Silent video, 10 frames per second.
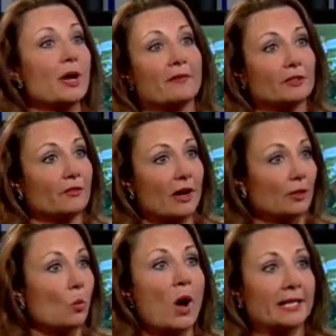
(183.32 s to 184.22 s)
you have to
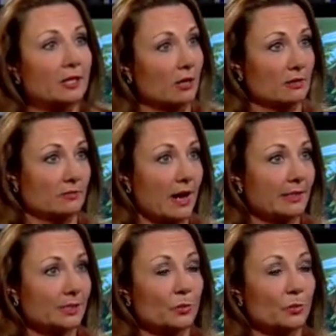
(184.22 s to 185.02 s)
follow. Weingarten rights.